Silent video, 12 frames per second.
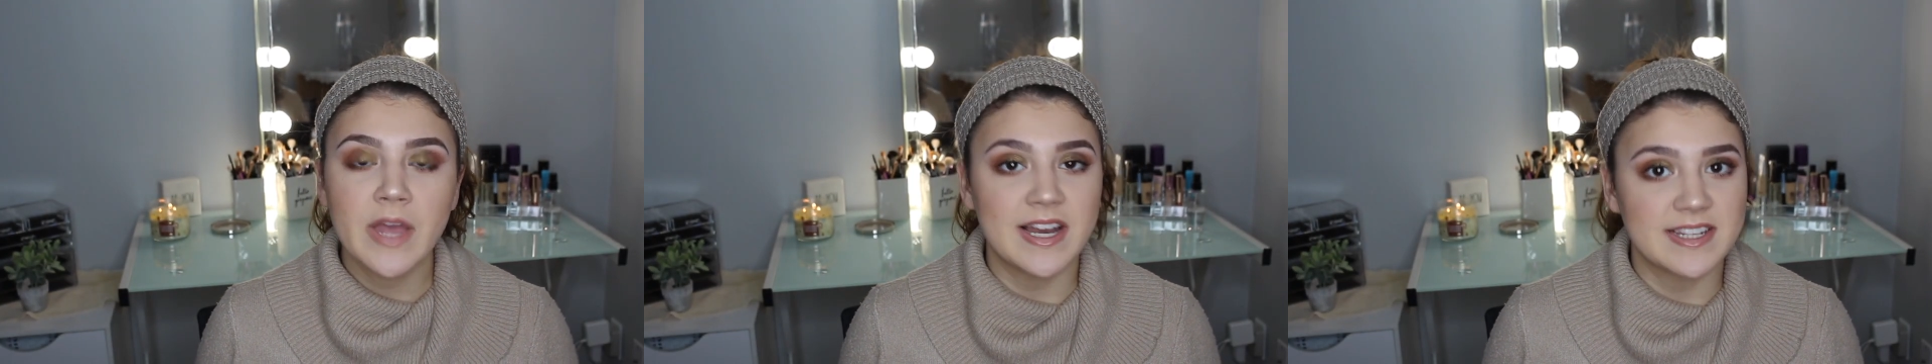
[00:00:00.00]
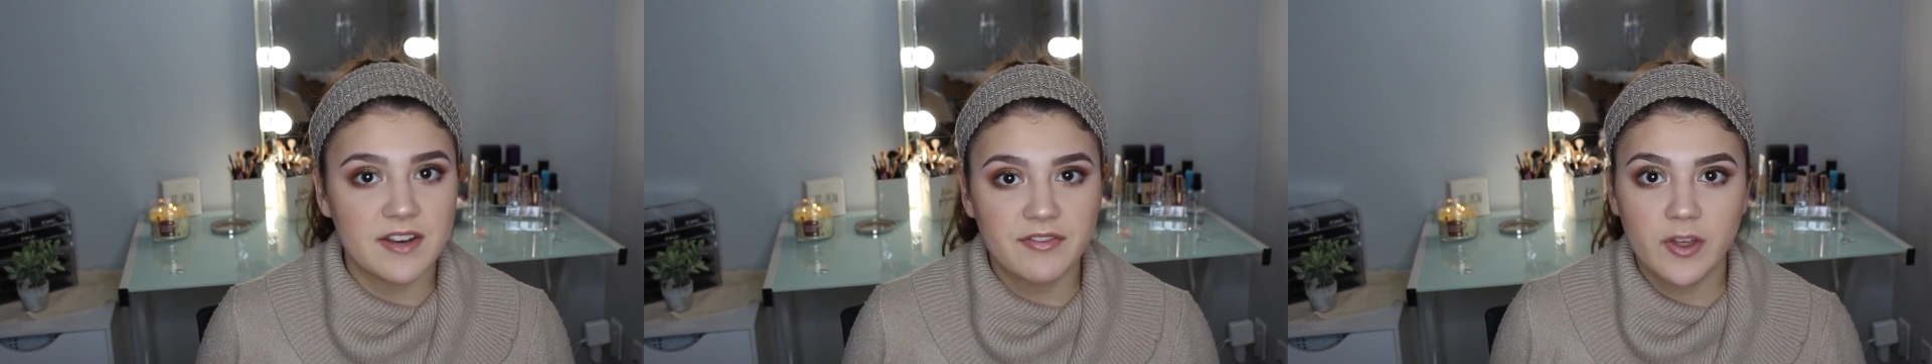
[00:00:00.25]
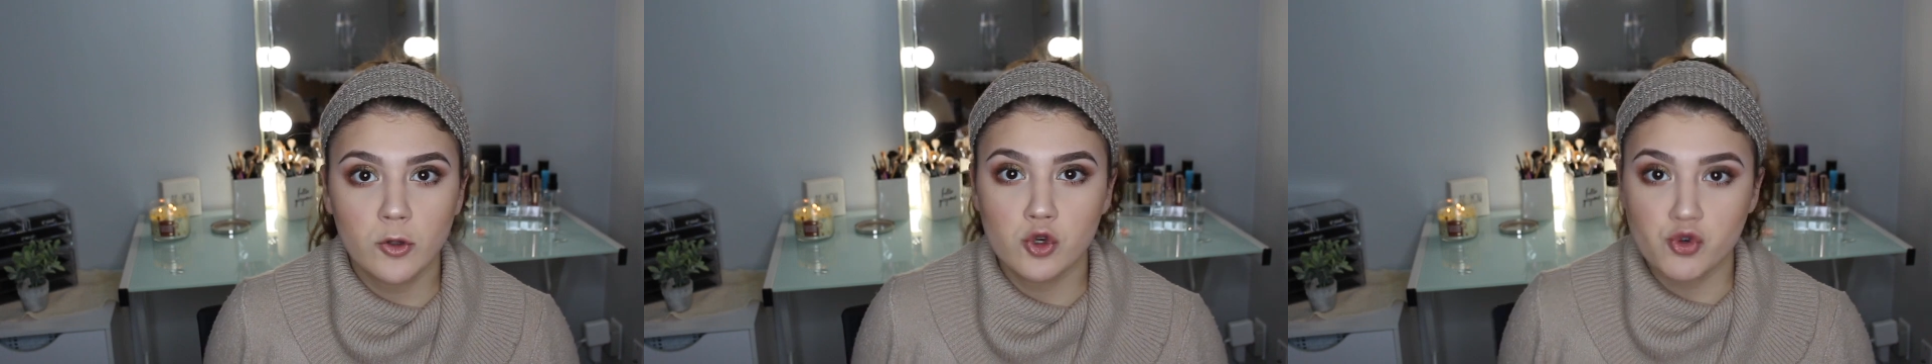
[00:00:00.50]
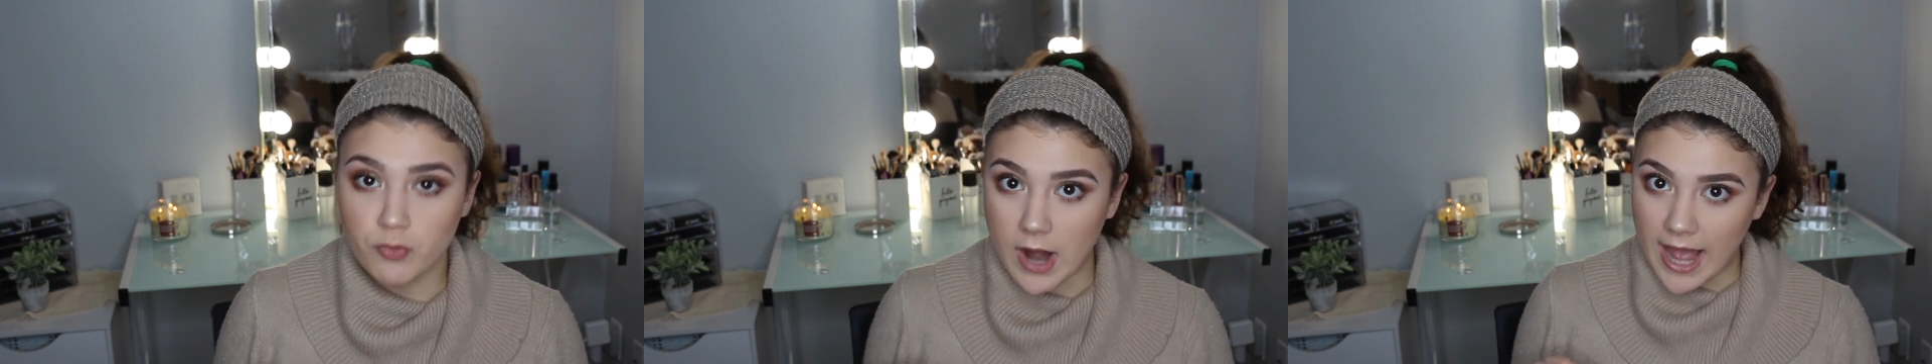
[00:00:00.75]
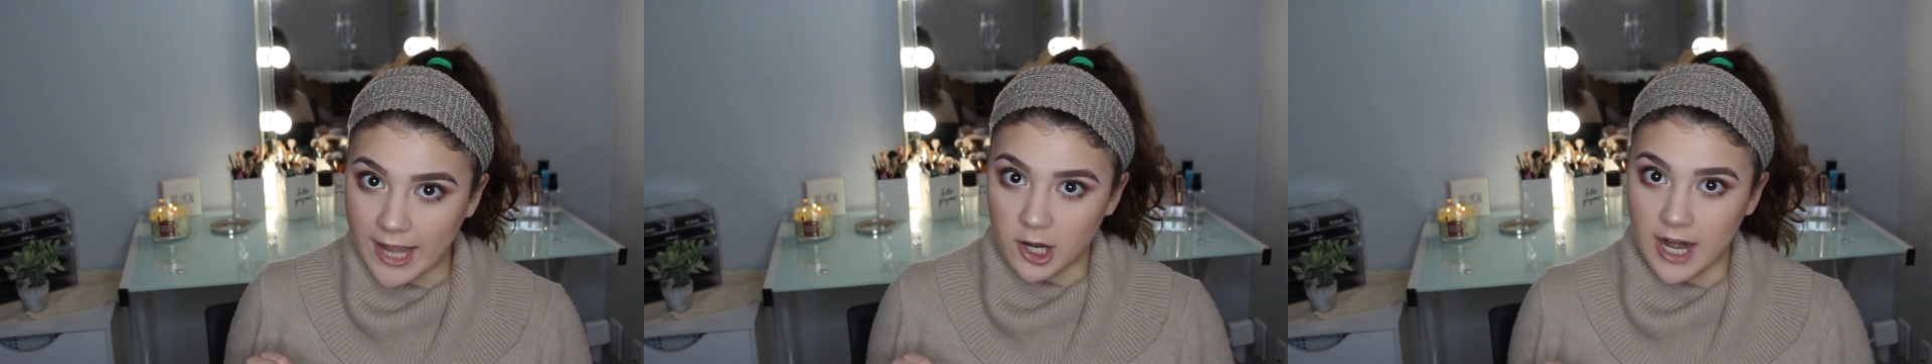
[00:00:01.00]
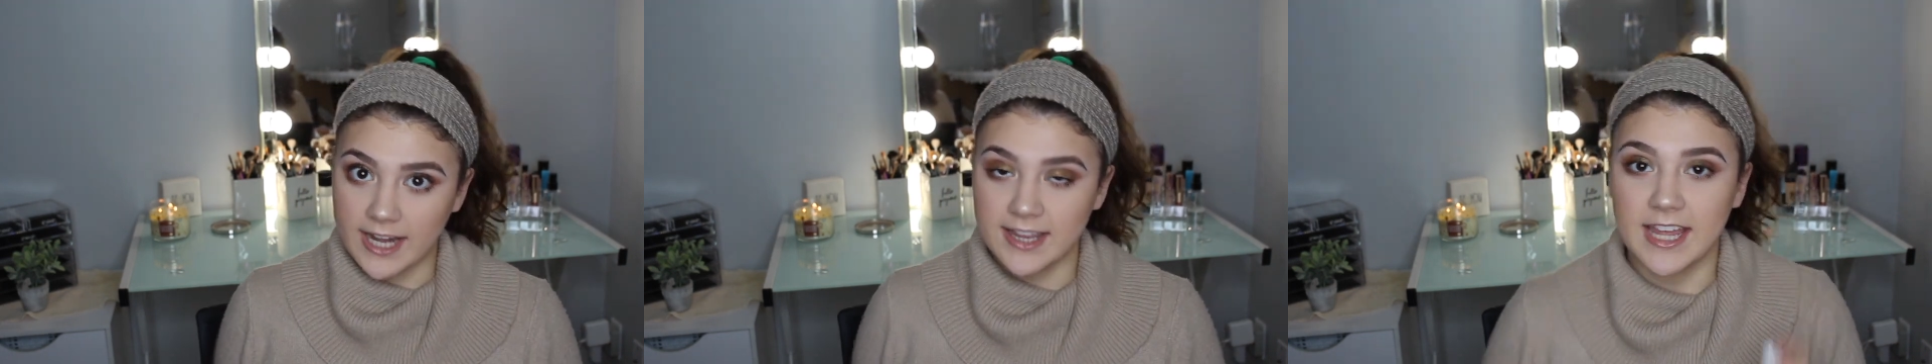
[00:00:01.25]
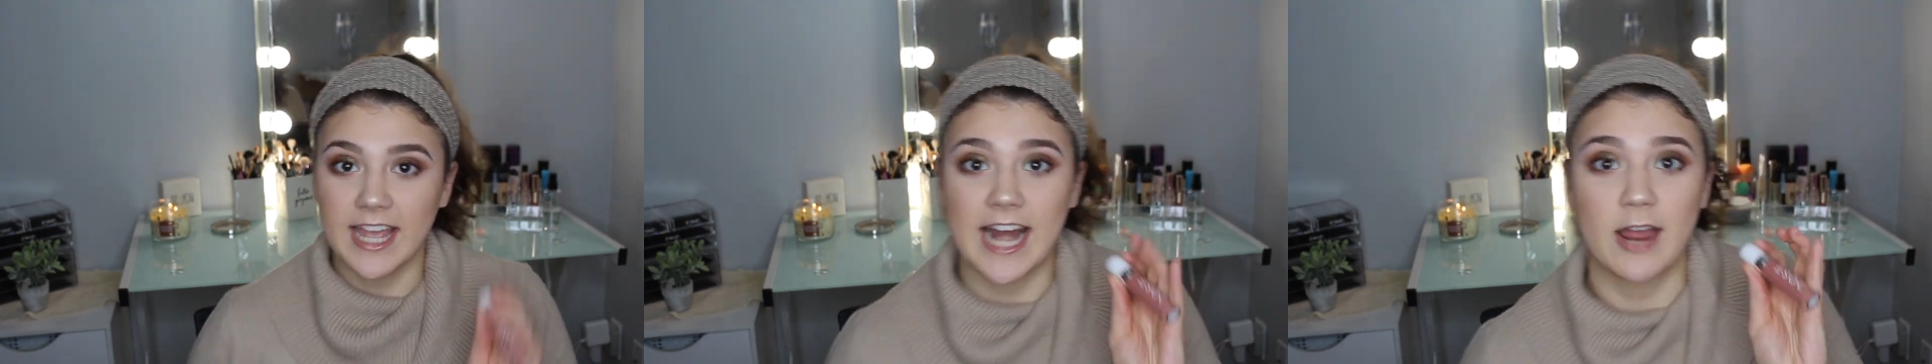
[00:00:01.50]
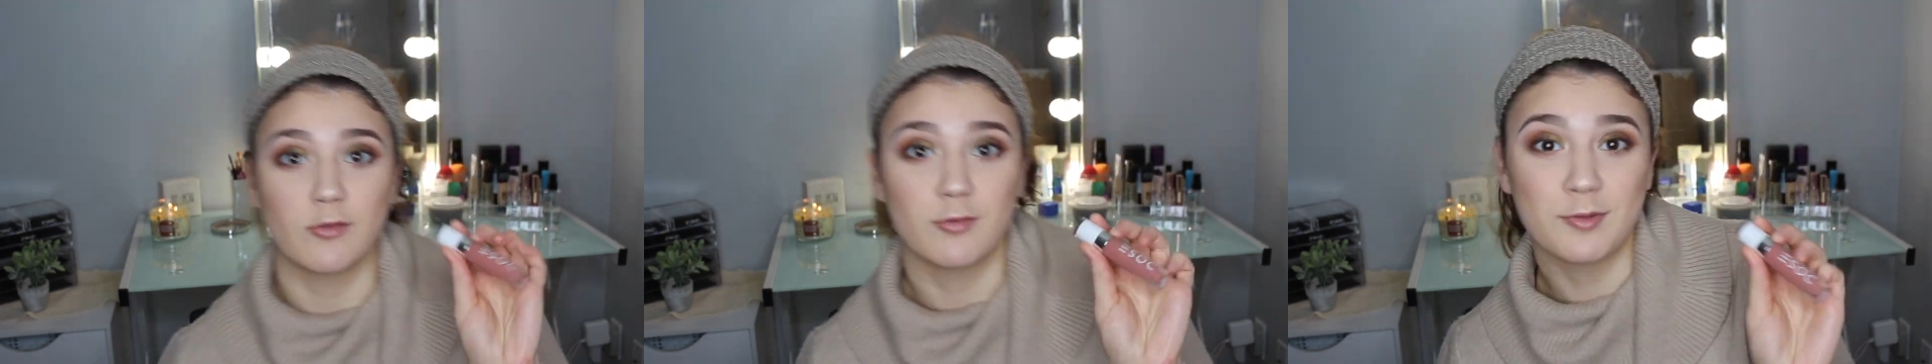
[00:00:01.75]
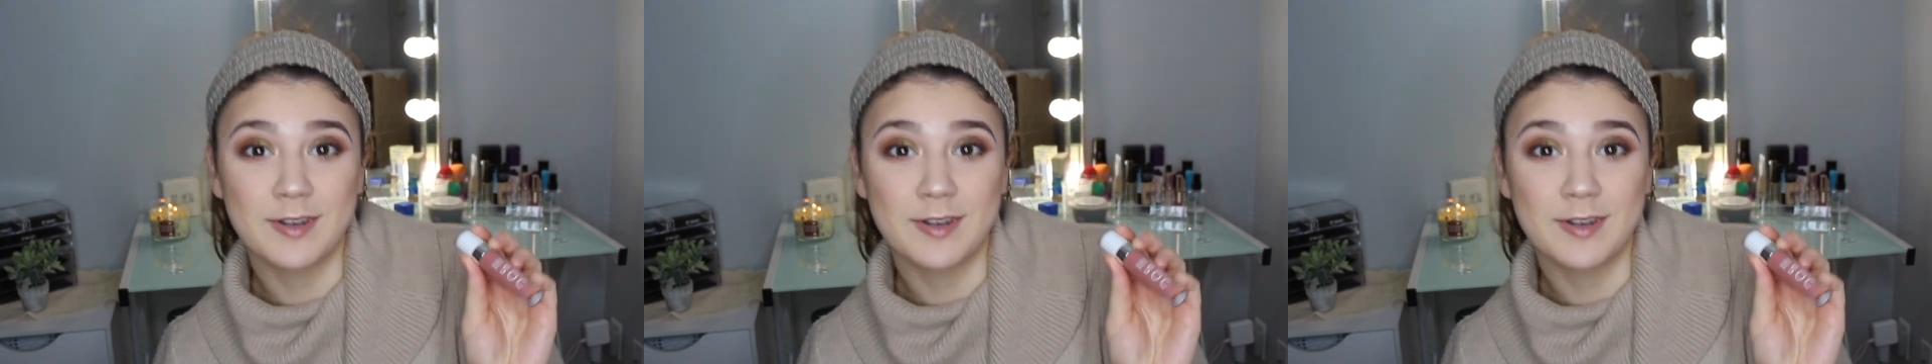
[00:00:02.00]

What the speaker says: It doesn't feel dry or anything, and I